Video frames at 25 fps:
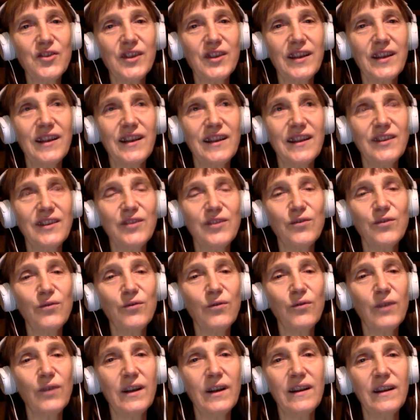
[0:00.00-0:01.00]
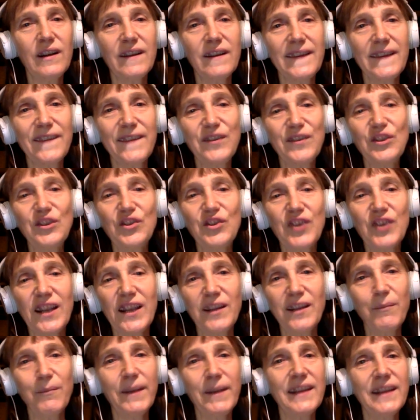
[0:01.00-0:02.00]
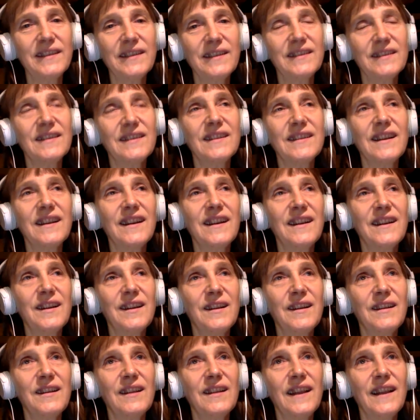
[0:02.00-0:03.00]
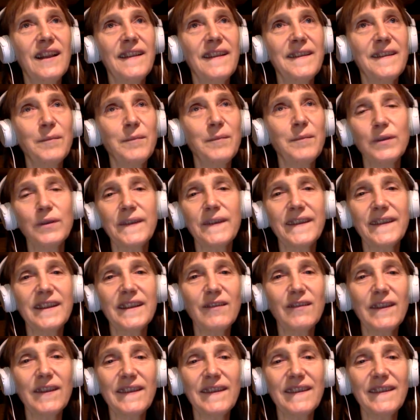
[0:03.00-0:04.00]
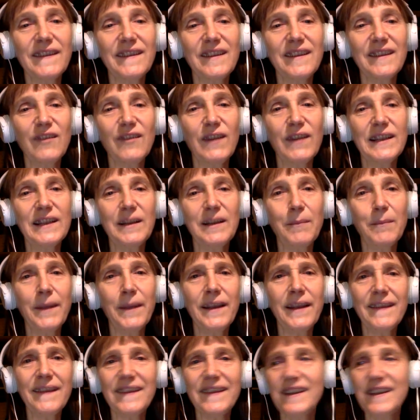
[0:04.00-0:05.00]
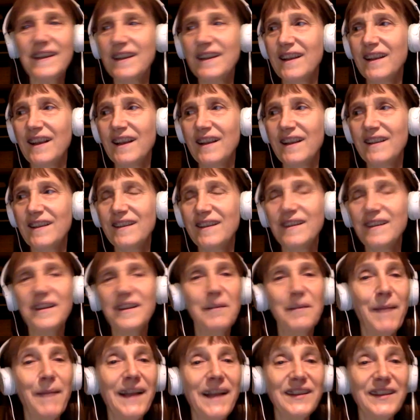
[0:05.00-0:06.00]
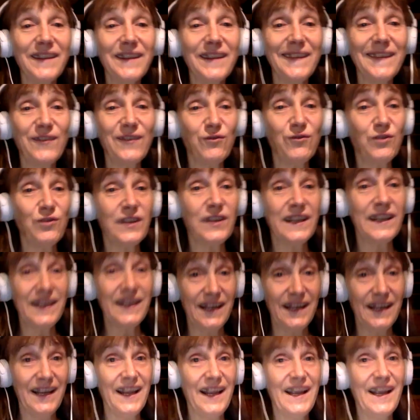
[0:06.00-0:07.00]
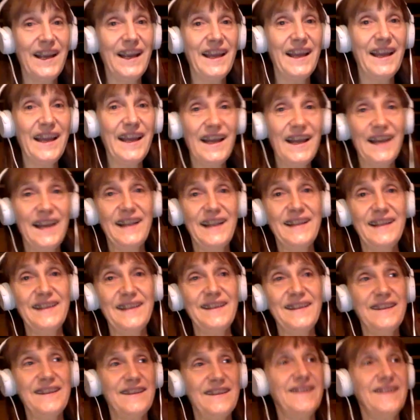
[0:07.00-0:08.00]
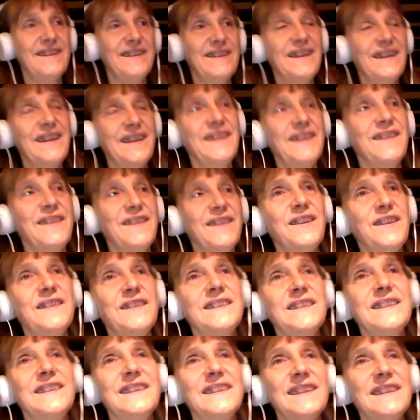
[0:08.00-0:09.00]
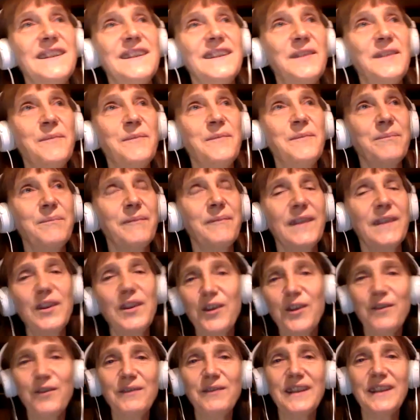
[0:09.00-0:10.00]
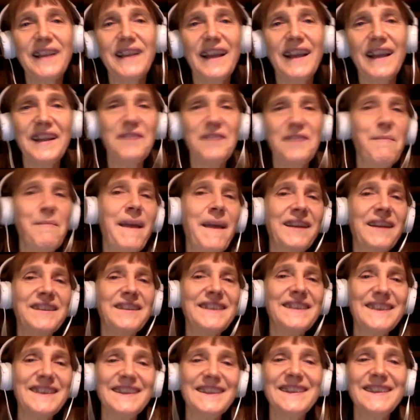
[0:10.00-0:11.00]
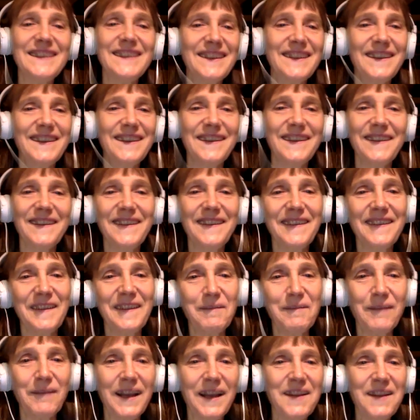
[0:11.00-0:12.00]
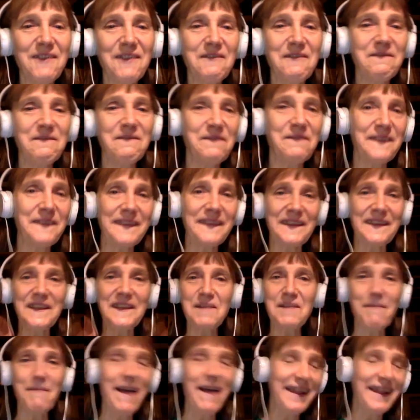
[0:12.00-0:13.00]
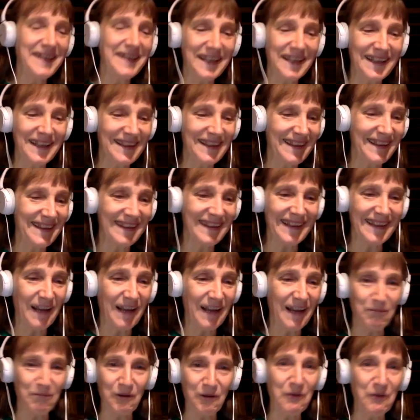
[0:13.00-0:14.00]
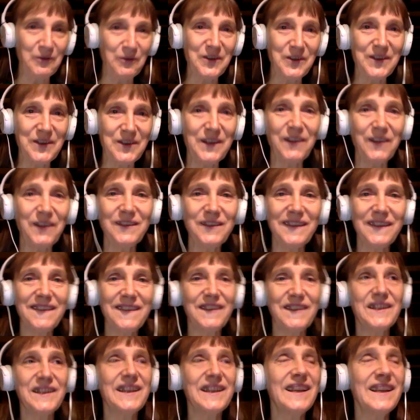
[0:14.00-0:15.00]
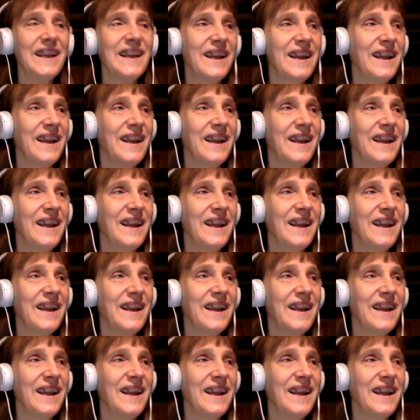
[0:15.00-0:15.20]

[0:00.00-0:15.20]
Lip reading: to a Swedish animator, Lasse Persson, was quite amazing and dramatic story. And I thought, it merited some kind of cinematic approach. It was very,